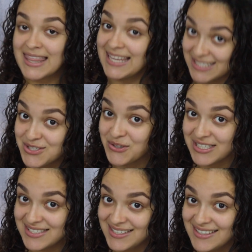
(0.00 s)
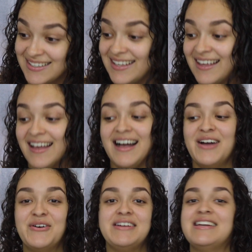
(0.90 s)
That's crazy.
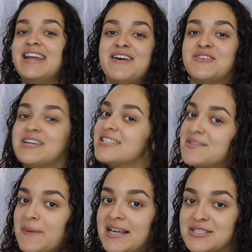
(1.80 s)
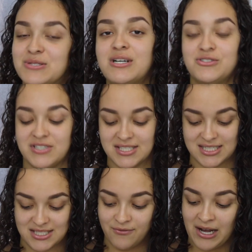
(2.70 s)
I would never spend
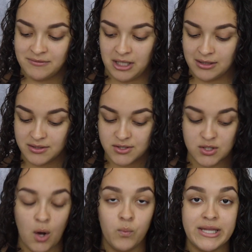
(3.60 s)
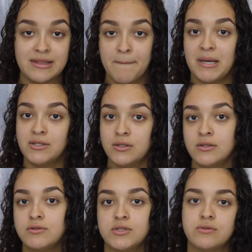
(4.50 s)
$265. So with the bundle,
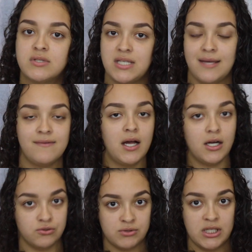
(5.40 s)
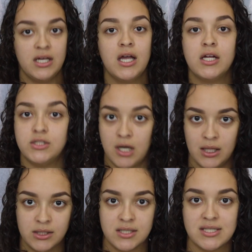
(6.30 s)
you do save $100,
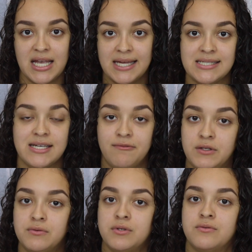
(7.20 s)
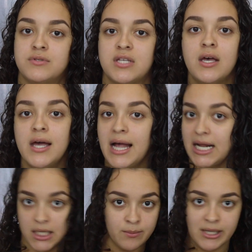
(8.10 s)
and if you use
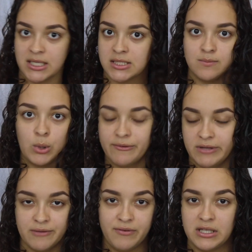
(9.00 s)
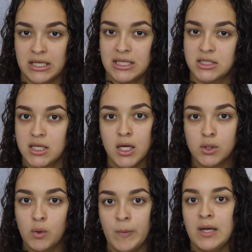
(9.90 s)
anybody's Morphe affiliate
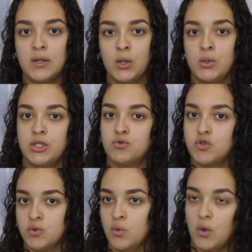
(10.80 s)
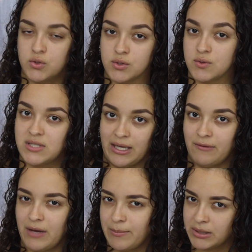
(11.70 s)
coupon code, you do also
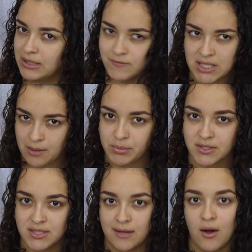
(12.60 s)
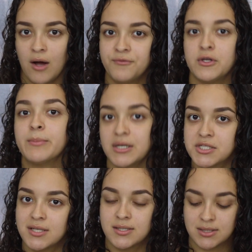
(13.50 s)
save, I believe, 10% off your
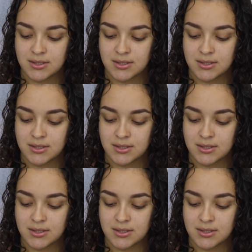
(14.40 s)
purchase. Hey